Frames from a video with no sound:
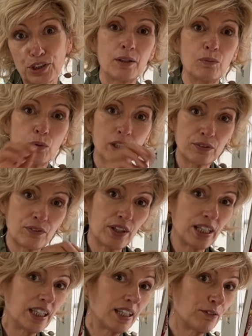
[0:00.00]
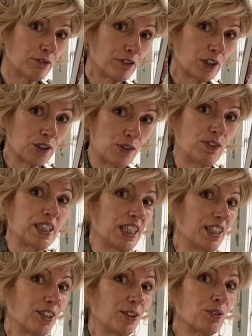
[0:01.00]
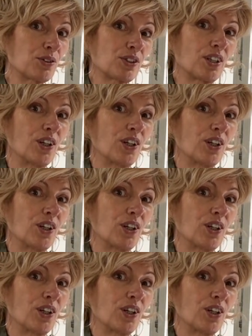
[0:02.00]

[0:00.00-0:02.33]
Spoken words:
In one of the first videos,